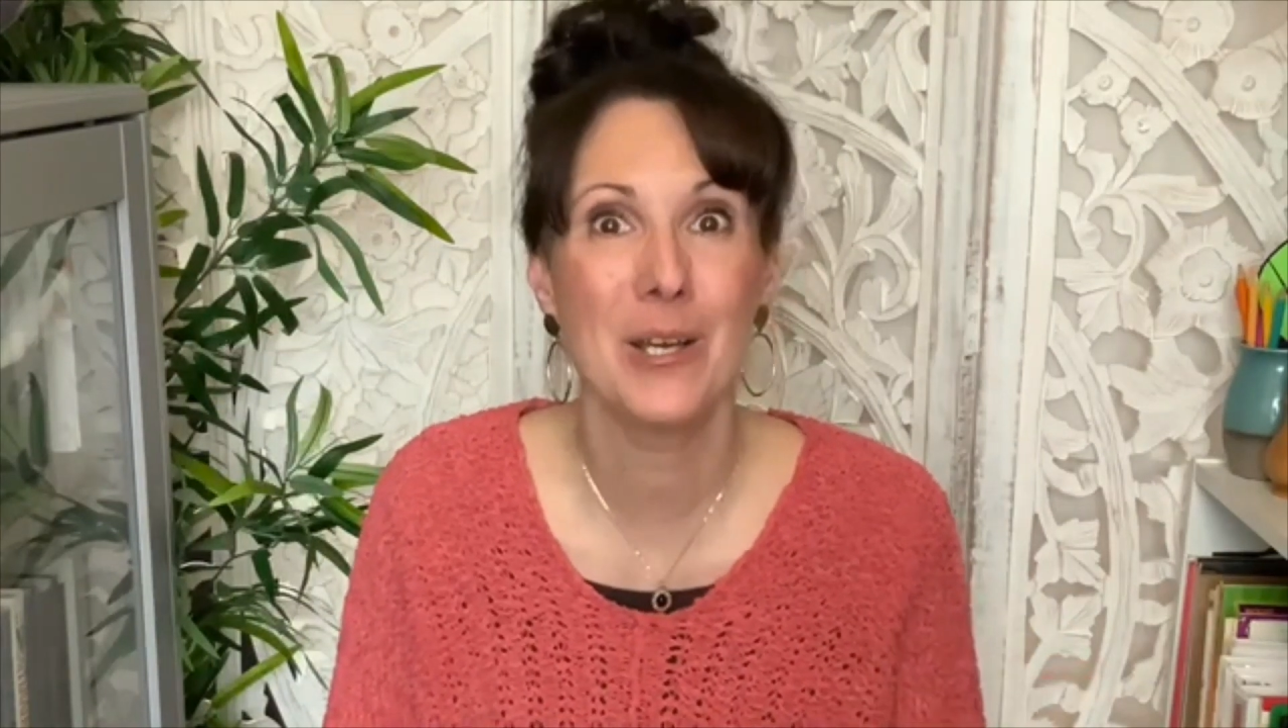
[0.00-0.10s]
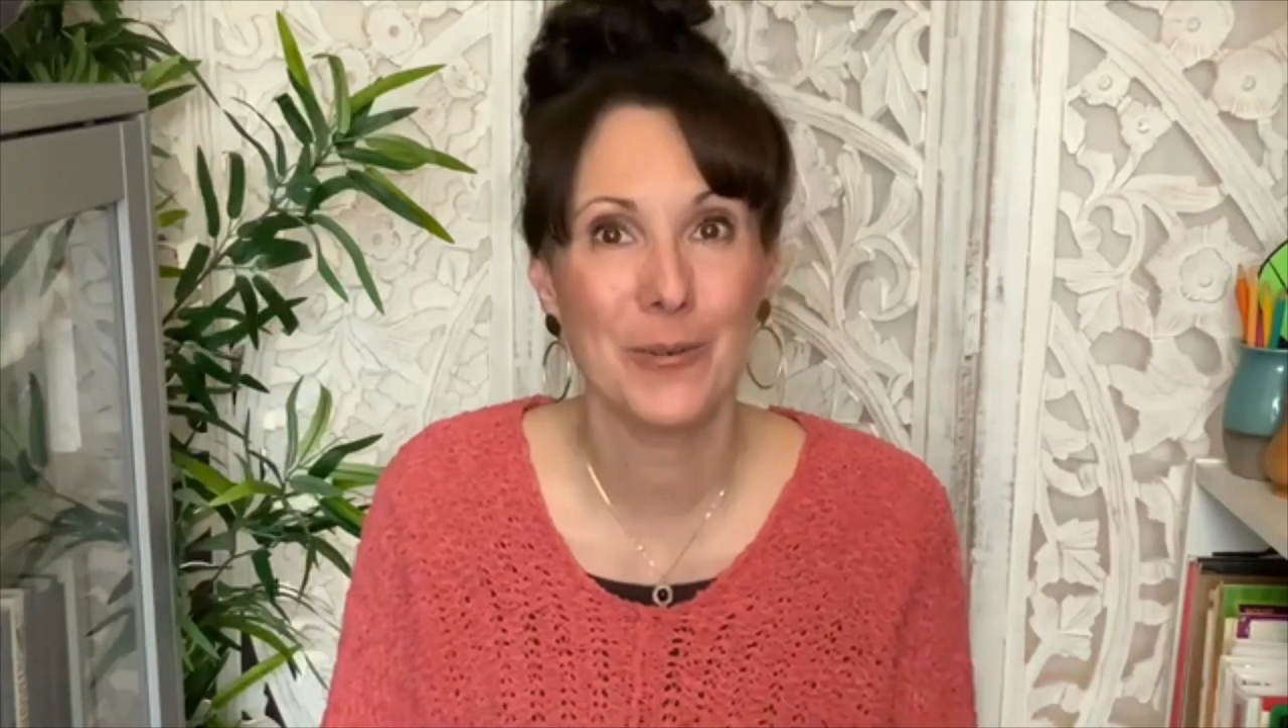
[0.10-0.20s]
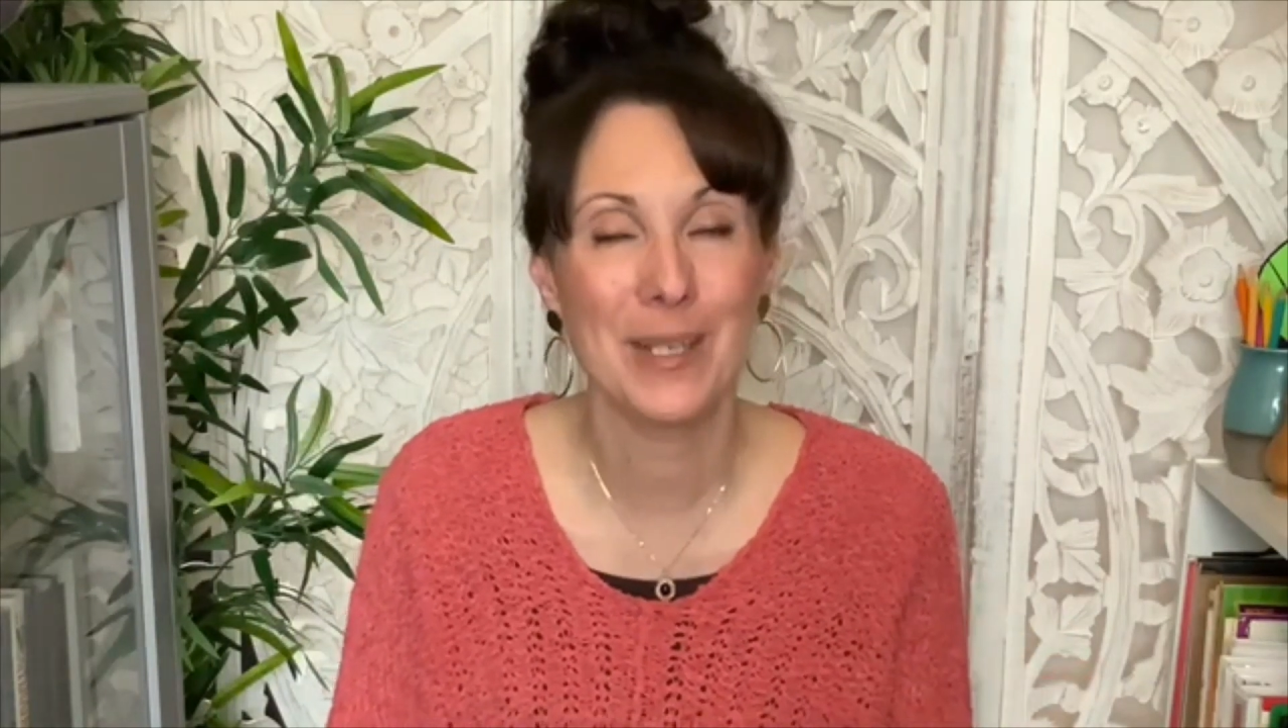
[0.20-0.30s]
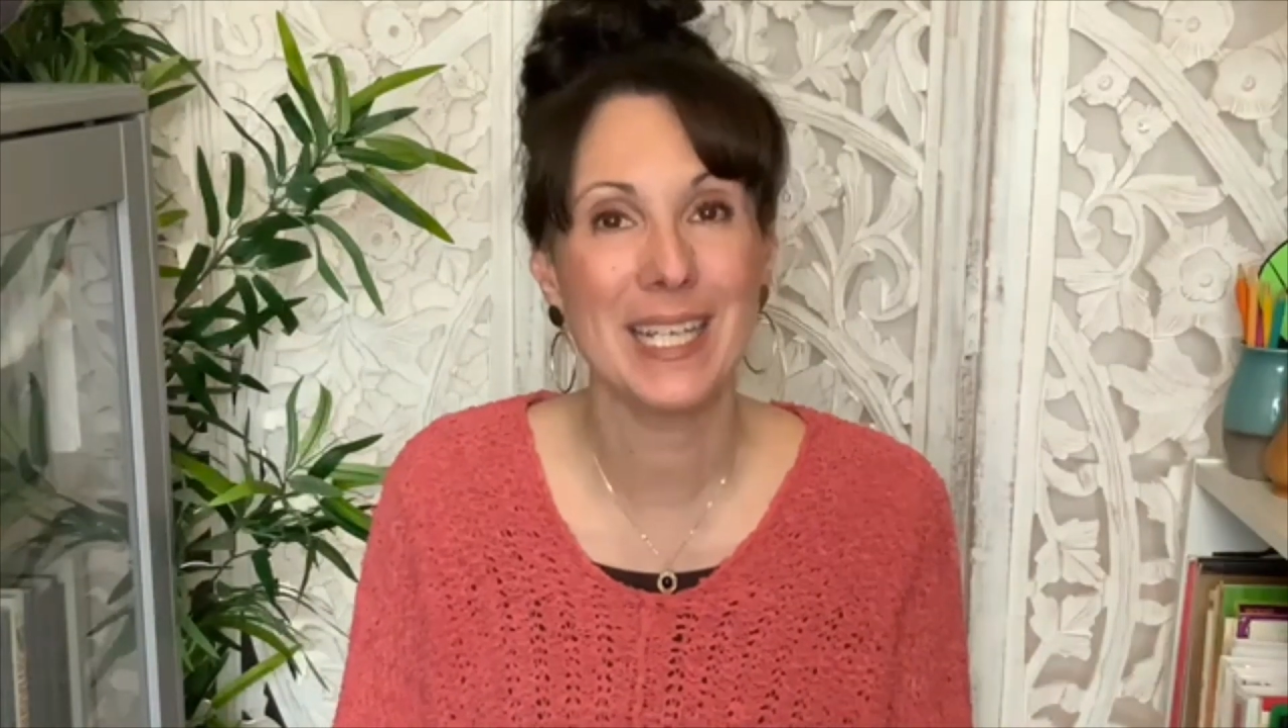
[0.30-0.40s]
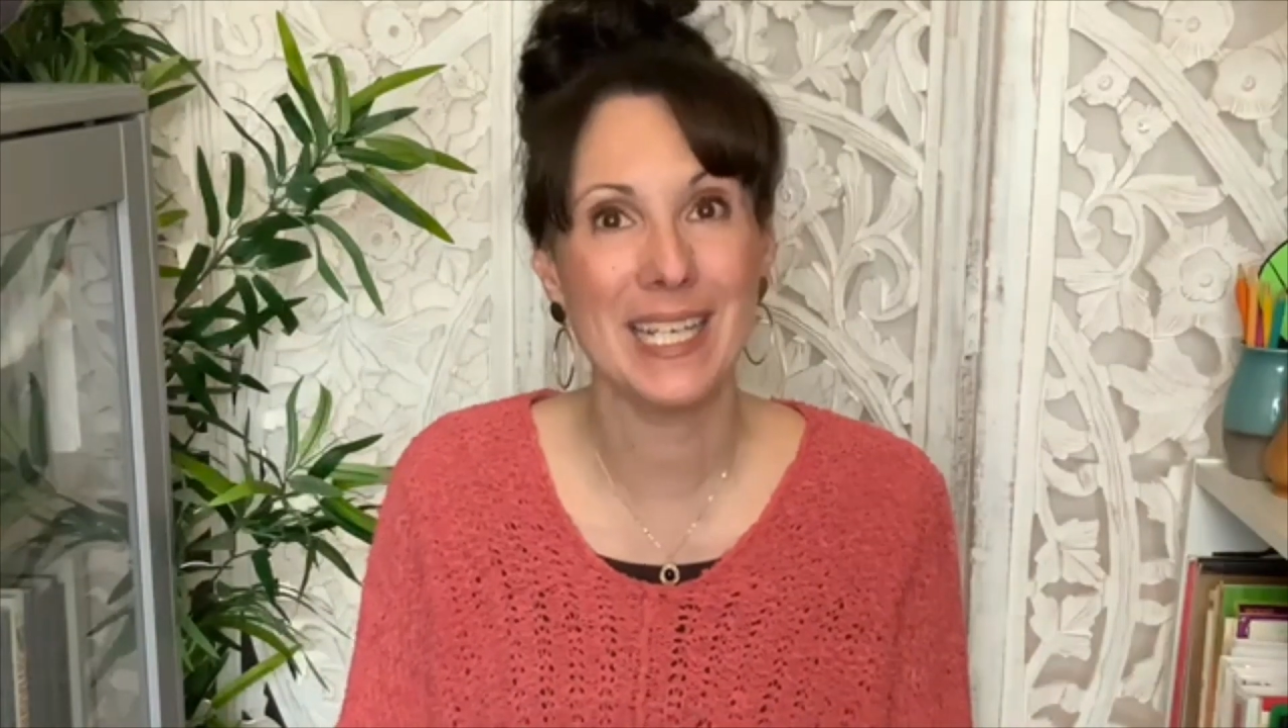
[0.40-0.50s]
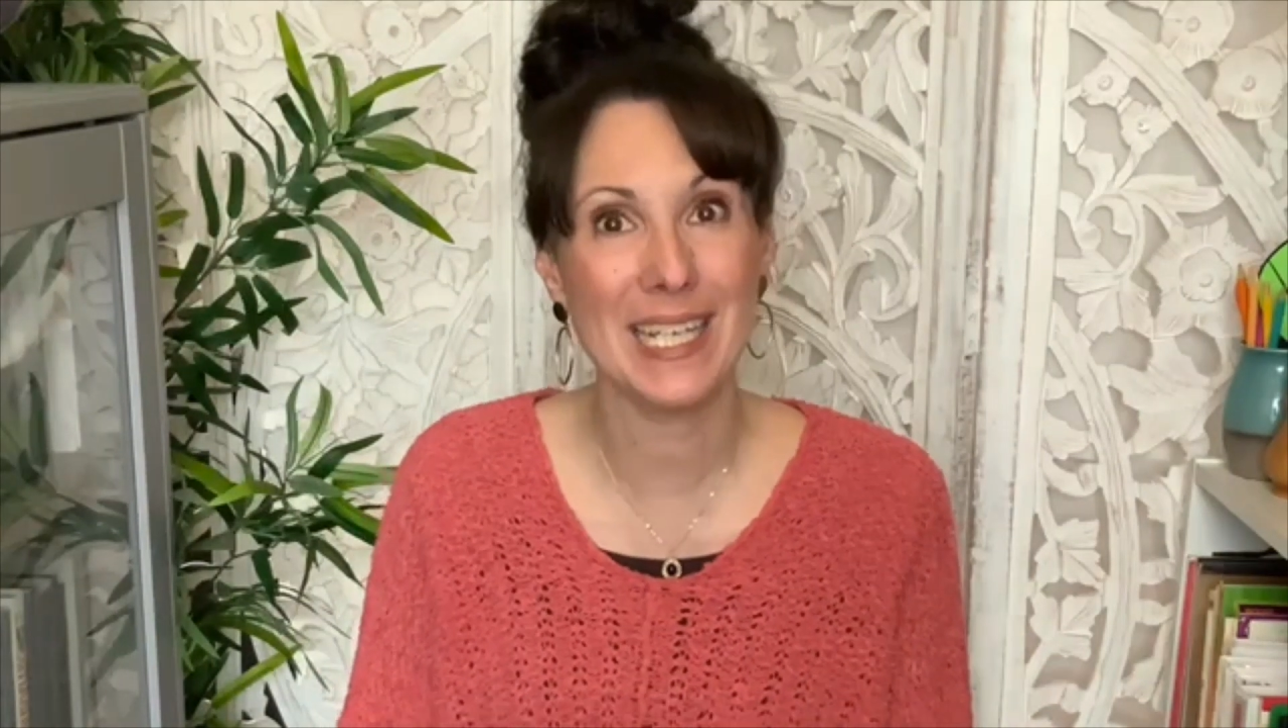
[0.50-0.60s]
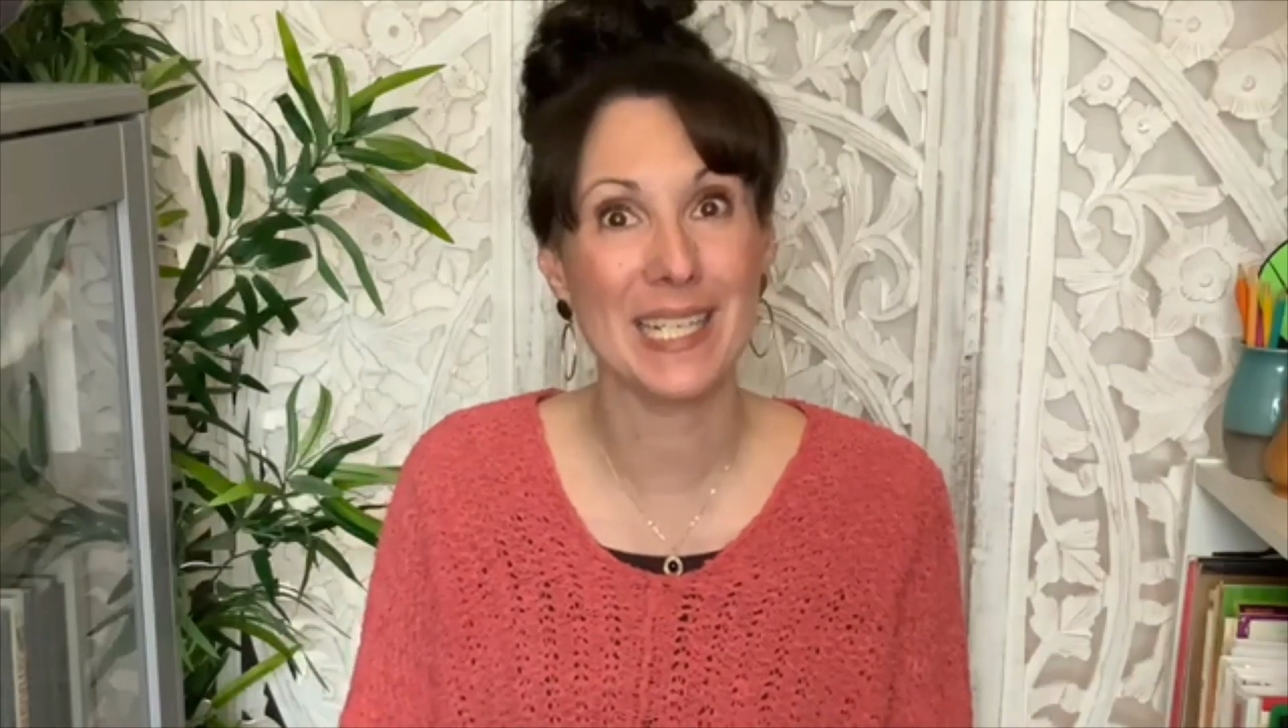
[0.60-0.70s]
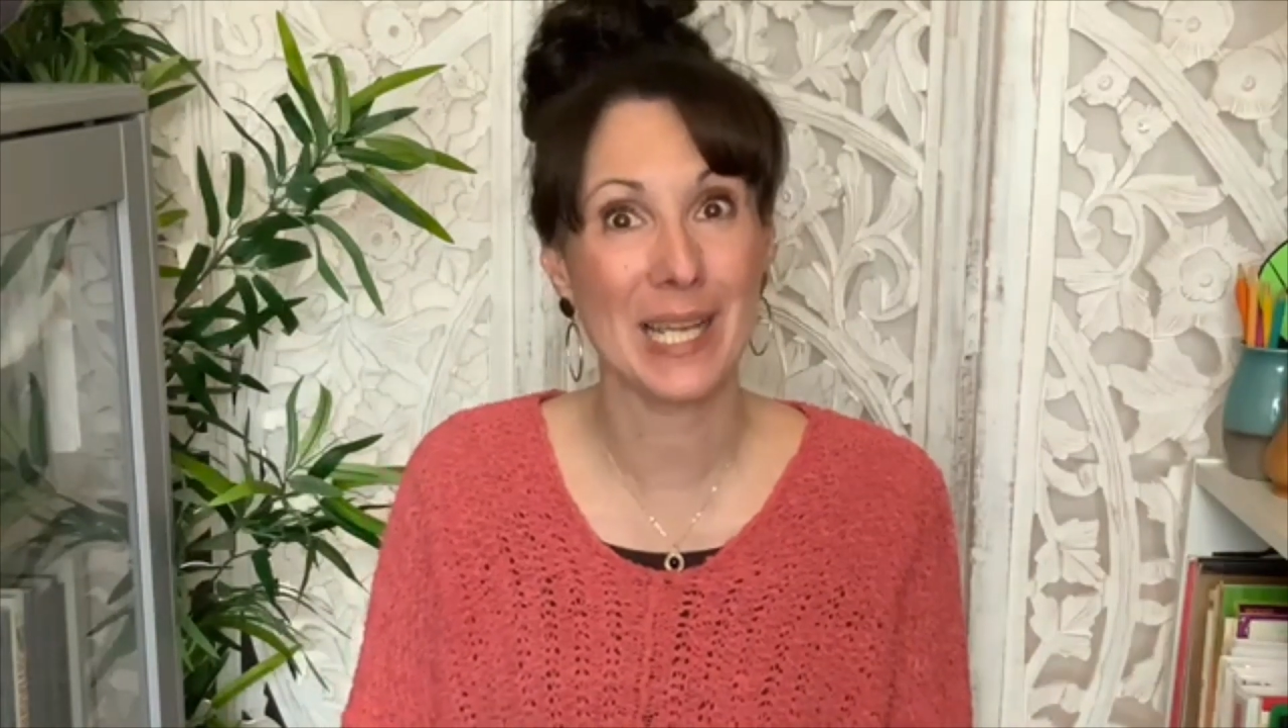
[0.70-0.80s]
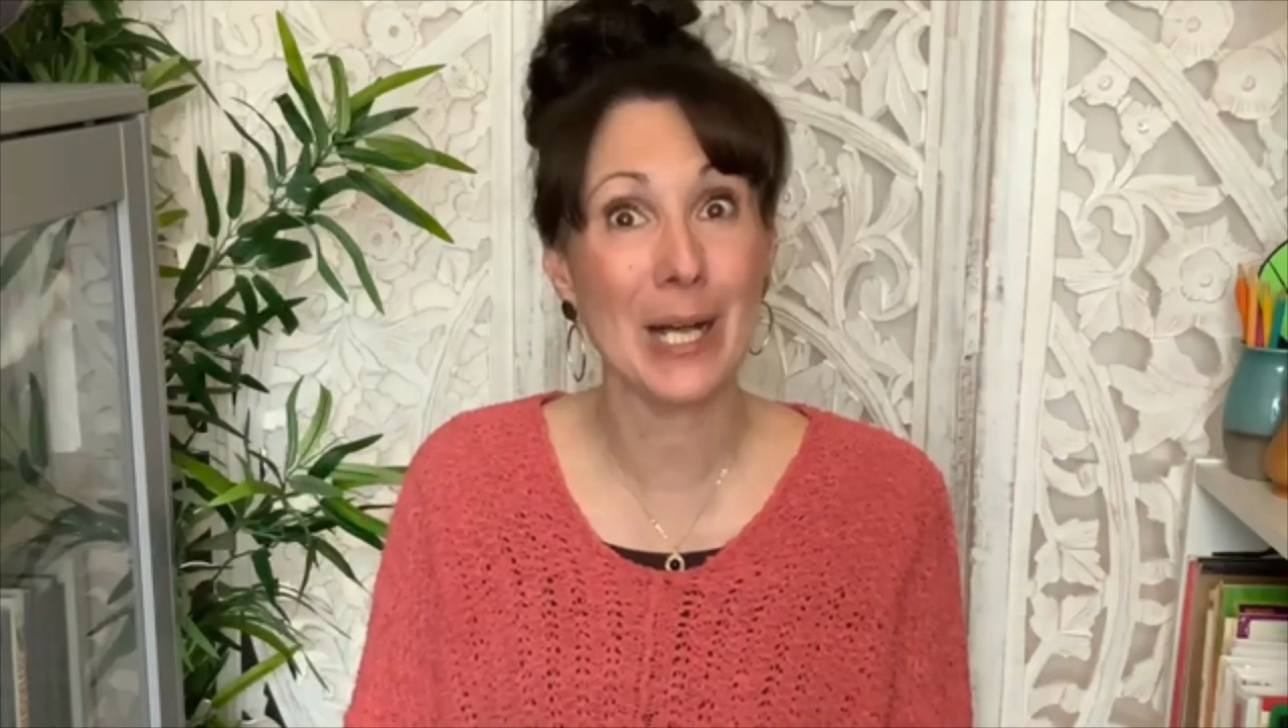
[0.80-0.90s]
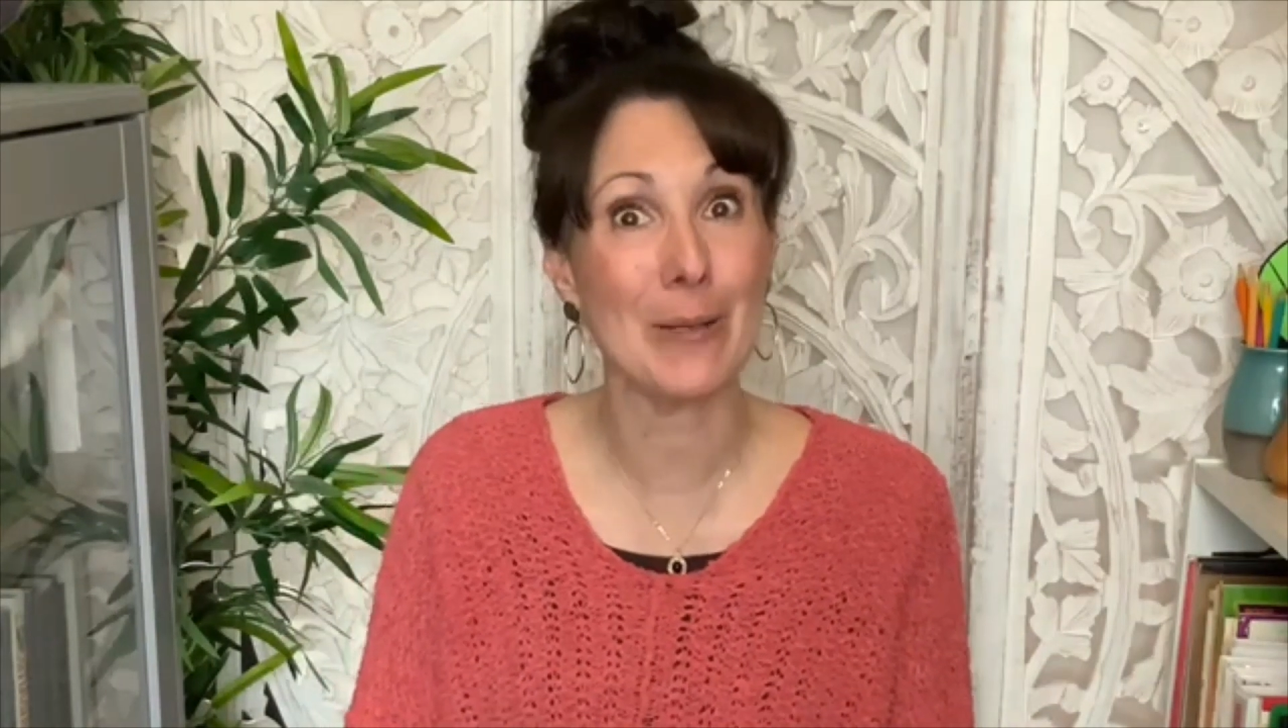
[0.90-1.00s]
when he
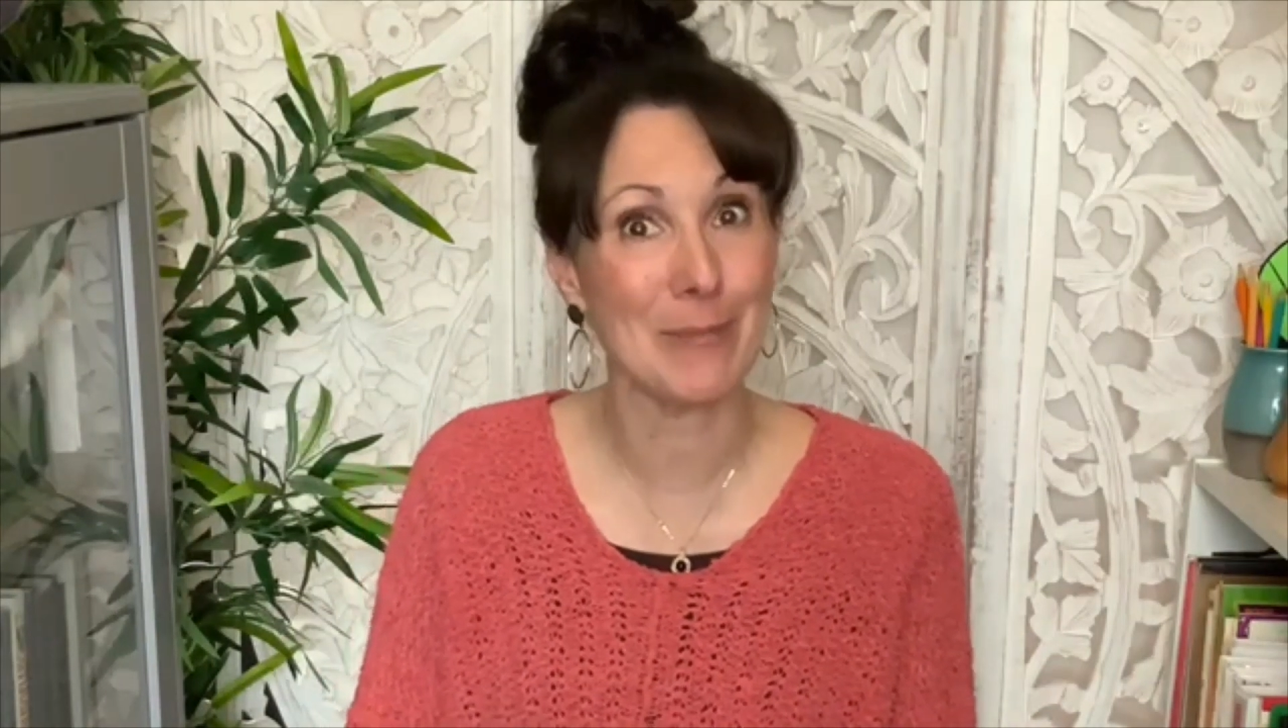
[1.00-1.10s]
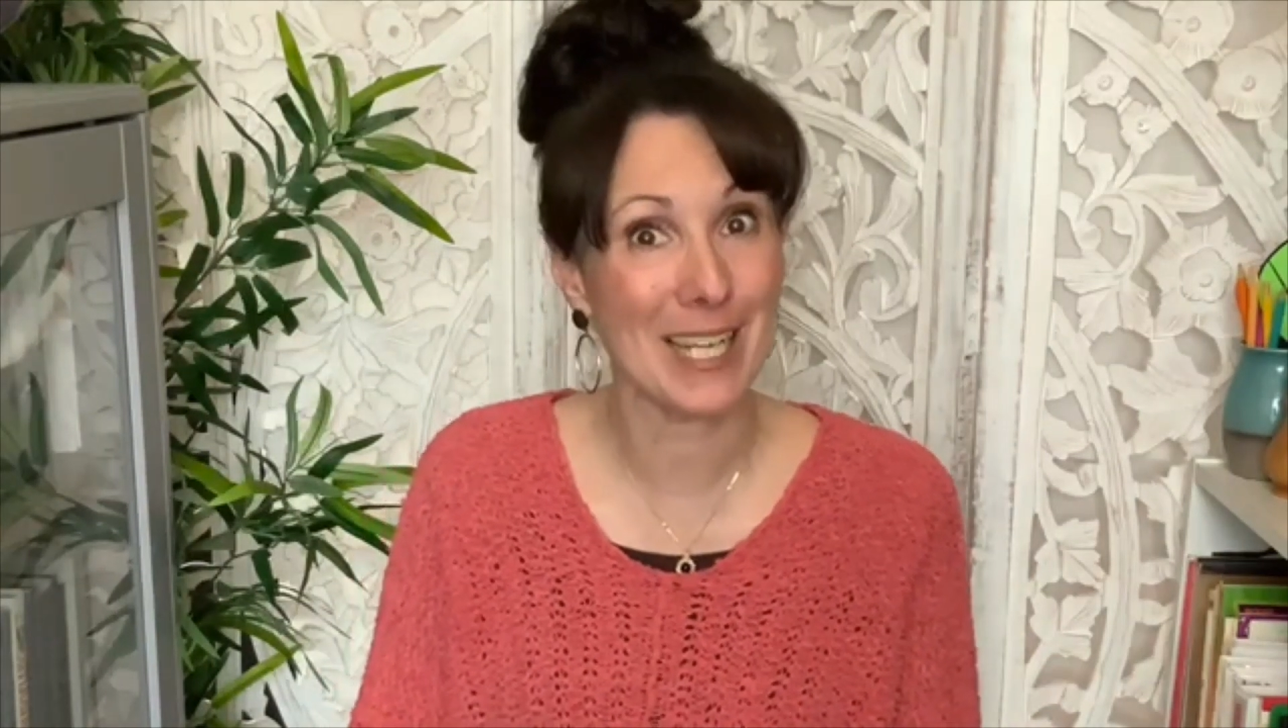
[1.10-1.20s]
needs help